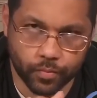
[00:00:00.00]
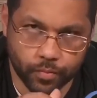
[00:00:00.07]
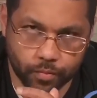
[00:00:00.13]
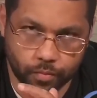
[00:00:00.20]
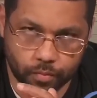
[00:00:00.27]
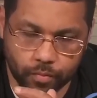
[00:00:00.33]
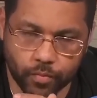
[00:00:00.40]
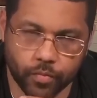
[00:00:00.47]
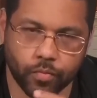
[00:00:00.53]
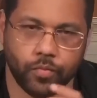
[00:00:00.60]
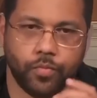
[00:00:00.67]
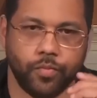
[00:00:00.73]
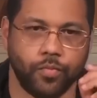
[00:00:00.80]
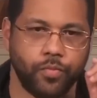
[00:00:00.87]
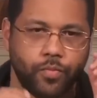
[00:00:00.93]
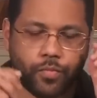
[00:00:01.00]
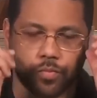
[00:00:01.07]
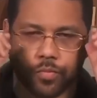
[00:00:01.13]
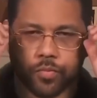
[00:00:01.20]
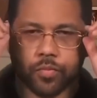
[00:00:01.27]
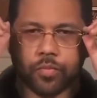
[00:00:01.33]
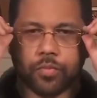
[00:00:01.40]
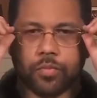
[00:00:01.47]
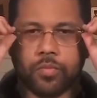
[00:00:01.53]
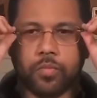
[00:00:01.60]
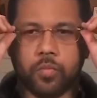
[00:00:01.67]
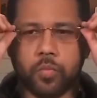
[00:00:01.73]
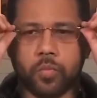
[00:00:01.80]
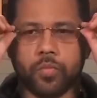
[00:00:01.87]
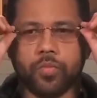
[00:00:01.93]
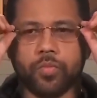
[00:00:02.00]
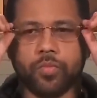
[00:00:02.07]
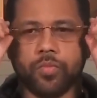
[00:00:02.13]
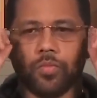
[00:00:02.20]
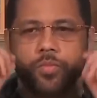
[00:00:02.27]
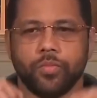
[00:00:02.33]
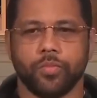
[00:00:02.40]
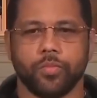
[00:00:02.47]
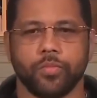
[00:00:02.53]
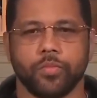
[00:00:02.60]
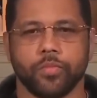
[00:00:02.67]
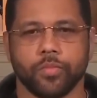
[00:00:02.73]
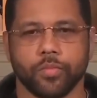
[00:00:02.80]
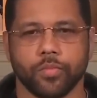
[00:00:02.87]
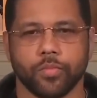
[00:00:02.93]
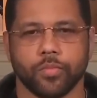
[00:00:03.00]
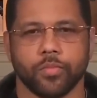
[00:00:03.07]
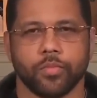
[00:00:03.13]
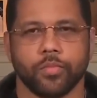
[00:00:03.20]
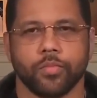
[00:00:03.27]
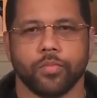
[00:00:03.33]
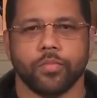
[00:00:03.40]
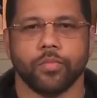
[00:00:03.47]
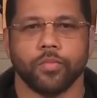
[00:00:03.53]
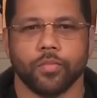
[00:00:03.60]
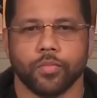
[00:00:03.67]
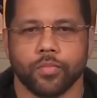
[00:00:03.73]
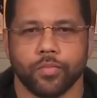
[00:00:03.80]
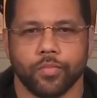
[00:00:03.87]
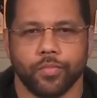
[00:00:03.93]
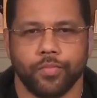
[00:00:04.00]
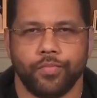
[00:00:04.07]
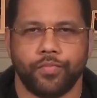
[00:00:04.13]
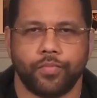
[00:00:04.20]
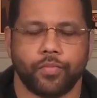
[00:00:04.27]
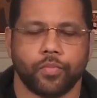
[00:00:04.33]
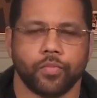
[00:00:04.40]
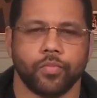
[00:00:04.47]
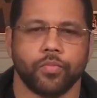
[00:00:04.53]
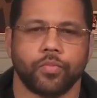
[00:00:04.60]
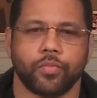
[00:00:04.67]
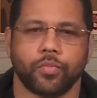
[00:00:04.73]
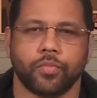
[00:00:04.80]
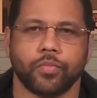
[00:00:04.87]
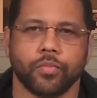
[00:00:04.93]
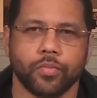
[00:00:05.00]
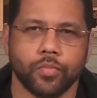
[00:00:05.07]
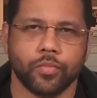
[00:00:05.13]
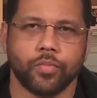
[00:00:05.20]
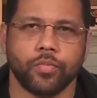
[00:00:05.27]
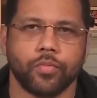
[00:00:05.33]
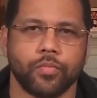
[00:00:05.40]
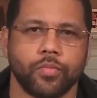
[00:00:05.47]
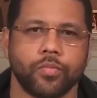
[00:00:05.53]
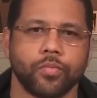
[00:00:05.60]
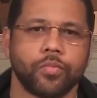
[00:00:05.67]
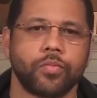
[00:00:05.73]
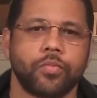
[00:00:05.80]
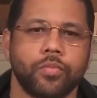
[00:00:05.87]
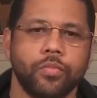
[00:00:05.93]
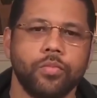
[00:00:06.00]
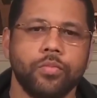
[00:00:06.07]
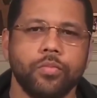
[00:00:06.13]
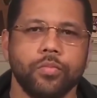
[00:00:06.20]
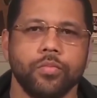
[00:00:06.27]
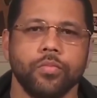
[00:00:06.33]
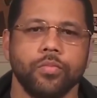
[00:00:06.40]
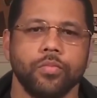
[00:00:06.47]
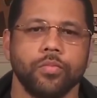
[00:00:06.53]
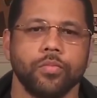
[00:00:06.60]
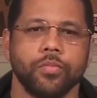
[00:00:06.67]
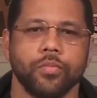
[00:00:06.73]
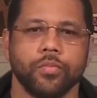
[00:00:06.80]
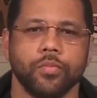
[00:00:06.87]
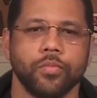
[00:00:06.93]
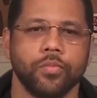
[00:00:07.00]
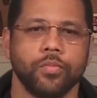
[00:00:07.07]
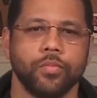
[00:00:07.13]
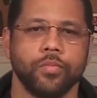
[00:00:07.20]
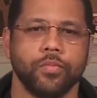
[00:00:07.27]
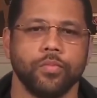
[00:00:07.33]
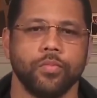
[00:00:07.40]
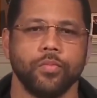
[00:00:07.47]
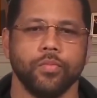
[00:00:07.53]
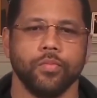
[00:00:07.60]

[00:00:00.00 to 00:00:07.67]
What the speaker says: [no speech]